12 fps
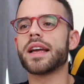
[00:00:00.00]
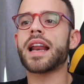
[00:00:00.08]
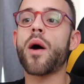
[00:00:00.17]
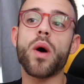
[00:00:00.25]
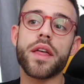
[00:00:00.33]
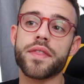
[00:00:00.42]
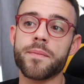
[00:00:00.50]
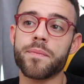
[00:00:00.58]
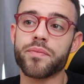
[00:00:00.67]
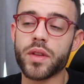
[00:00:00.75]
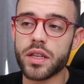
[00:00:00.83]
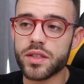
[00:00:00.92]
Now,
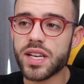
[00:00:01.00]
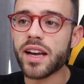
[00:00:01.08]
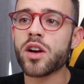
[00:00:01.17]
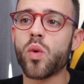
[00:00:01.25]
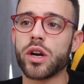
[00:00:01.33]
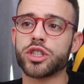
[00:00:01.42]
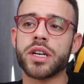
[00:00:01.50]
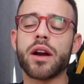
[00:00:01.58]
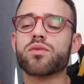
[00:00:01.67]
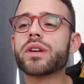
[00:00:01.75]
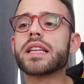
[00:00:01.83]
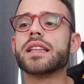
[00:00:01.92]
second question, I
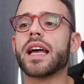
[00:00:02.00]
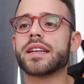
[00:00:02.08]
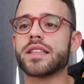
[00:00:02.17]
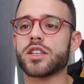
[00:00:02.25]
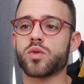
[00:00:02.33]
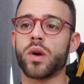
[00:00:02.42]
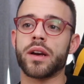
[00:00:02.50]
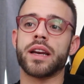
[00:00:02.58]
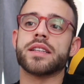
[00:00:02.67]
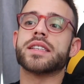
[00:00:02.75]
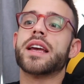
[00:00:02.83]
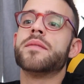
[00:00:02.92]
really liked this one, and
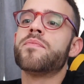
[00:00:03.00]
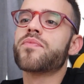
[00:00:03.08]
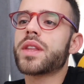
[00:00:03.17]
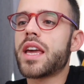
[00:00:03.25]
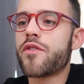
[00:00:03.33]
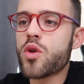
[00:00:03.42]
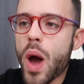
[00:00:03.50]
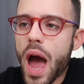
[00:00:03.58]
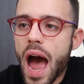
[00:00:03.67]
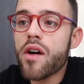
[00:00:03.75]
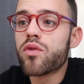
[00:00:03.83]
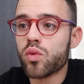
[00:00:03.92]
it said, if you
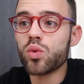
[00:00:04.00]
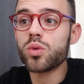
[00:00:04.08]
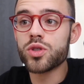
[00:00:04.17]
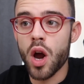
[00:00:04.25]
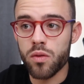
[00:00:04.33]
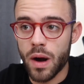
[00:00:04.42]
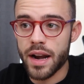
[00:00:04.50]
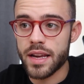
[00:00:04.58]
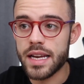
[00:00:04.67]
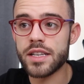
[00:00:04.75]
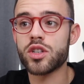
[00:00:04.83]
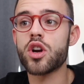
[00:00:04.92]
have rules already,
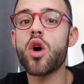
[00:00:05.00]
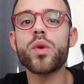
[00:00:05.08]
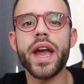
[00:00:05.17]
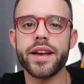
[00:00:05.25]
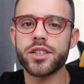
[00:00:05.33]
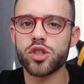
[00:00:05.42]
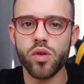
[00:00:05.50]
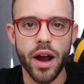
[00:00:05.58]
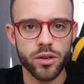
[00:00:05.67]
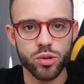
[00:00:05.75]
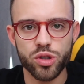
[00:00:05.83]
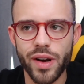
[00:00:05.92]
is it okay to try
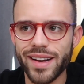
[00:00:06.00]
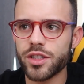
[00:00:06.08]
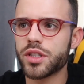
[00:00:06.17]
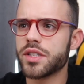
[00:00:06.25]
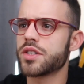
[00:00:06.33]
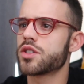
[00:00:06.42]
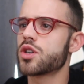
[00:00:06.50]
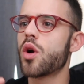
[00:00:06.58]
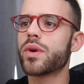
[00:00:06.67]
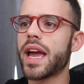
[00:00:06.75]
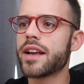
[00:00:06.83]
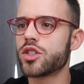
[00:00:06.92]
new strategies? Is it
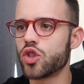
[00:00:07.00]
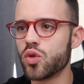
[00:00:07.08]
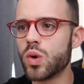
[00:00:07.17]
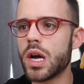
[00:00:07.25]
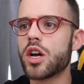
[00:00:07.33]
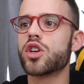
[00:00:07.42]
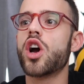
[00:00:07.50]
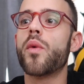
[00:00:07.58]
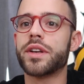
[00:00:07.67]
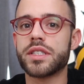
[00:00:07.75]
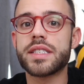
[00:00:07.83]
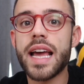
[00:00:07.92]
okay to go
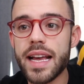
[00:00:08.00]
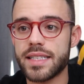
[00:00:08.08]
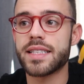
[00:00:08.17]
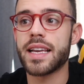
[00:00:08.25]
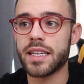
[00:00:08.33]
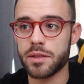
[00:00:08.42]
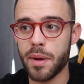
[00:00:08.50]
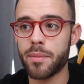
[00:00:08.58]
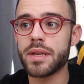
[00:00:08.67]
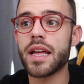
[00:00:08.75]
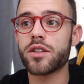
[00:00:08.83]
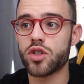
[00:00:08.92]
and test things maybe
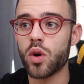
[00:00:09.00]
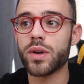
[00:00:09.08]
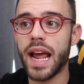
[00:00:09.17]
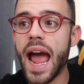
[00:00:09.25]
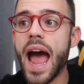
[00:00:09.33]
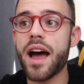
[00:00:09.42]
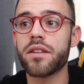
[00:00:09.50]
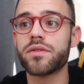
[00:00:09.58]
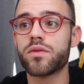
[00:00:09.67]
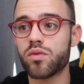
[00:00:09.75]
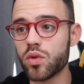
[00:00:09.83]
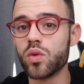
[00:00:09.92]
that don't have
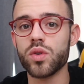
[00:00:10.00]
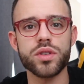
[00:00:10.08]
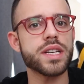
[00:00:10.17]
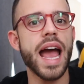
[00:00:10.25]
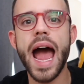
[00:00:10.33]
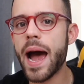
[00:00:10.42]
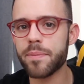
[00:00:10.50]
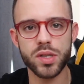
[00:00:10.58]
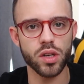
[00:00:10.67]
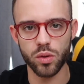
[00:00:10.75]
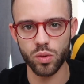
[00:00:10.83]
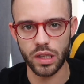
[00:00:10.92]
rules?
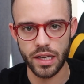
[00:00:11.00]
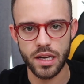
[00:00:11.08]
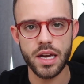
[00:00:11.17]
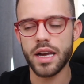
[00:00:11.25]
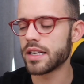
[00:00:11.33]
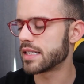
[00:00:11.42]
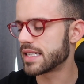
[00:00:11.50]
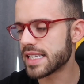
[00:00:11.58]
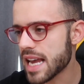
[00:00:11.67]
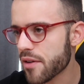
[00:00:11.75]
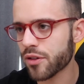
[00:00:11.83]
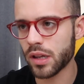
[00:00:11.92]
Absolutely. It's
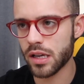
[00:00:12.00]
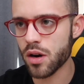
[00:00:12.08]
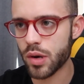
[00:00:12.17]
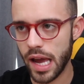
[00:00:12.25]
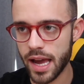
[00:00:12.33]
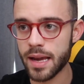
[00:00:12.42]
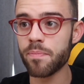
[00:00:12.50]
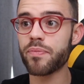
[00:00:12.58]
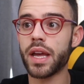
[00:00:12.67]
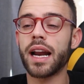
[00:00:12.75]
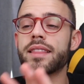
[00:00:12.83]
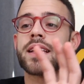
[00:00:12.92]
definitely okay.
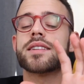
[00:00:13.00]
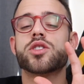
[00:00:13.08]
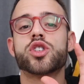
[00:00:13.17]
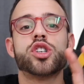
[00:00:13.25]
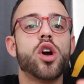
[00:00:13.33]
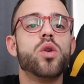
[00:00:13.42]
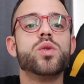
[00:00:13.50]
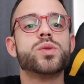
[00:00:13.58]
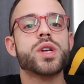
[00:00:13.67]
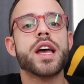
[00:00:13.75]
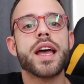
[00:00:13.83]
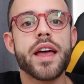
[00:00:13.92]
And I think it shows
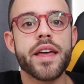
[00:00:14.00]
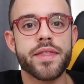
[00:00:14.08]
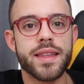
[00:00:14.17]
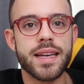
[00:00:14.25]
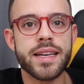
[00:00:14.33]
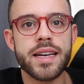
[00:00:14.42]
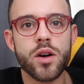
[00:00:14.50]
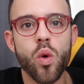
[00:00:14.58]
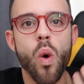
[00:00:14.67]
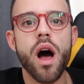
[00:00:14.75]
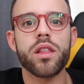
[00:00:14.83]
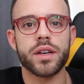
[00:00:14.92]
the
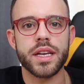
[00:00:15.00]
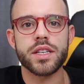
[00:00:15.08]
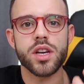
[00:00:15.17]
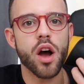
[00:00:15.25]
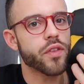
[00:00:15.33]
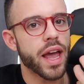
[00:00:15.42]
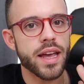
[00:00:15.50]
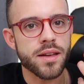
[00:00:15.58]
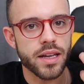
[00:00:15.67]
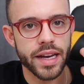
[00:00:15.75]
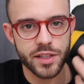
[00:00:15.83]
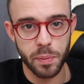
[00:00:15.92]
qualities of a
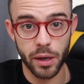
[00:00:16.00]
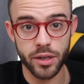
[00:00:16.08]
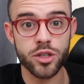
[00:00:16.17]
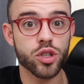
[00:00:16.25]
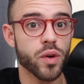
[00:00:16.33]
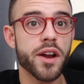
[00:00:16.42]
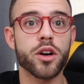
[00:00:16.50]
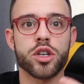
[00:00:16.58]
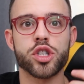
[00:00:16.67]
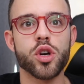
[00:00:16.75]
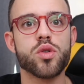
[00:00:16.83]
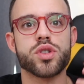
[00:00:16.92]
experienced trader. It
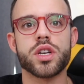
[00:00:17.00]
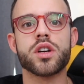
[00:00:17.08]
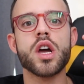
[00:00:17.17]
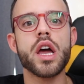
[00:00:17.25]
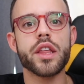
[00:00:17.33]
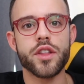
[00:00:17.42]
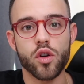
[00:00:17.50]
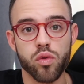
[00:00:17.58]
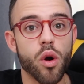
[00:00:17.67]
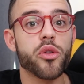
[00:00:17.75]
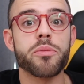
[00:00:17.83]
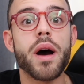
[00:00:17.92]
shows the, the
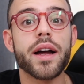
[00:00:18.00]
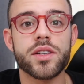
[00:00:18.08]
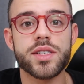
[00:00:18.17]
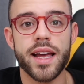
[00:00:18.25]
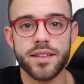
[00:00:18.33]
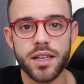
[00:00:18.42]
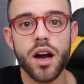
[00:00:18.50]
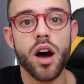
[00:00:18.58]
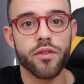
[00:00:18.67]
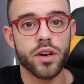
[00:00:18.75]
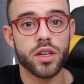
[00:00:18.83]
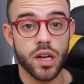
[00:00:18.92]
growth mindset
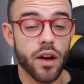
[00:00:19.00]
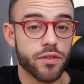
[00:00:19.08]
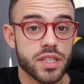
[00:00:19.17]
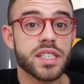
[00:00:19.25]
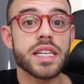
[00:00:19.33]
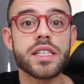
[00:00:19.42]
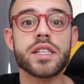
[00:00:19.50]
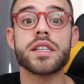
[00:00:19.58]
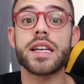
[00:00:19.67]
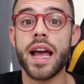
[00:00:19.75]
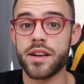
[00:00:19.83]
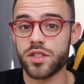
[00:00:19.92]
of a, of a seasoned
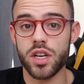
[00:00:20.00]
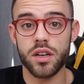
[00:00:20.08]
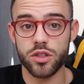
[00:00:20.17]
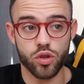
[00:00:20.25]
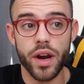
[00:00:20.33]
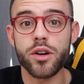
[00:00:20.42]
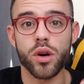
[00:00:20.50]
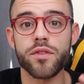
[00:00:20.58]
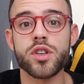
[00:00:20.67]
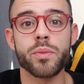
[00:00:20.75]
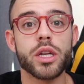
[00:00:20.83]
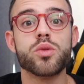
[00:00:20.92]
and trader, of
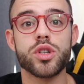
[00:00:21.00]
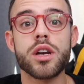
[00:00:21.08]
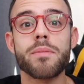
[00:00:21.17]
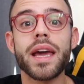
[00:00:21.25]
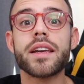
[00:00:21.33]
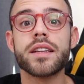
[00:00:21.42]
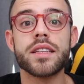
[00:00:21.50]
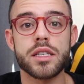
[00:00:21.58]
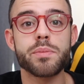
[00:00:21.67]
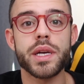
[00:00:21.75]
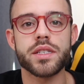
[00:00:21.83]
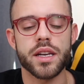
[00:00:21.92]
somebody who's gonna make it in this
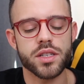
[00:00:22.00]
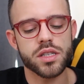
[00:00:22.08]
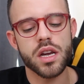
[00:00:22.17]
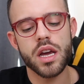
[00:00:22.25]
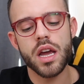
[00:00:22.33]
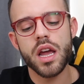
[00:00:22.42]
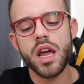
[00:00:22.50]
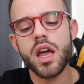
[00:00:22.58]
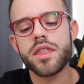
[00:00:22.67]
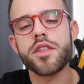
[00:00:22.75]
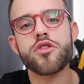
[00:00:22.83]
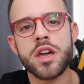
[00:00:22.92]
business.
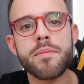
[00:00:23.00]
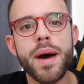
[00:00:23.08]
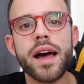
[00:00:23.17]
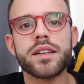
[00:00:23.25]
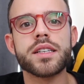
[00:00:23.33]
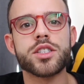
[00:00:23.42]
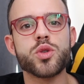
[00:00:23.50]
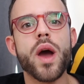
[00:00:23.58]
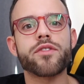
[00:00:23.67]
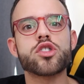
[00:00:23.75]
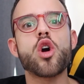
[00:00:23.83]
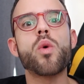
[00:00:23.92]
The thing about it is you have
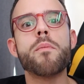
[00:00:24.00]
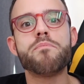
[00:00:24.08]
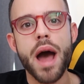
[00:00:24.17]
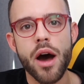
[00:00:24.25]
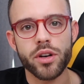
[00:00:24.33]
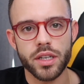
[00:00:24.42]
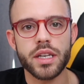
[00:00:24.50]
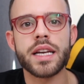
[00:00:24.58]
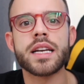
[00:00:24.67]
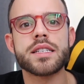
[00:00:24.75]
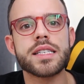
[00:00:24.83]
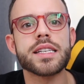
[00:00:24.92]
to go about it in
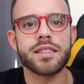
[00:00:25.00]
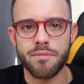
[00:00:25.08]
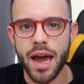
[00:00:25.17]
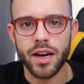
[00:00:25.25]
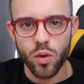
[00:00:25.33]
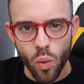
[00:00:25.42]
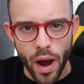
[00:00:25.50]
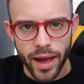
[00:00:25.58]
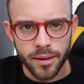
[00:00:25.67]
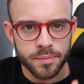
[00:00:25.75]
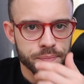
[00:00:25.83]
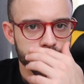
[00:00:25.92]
a systematic way.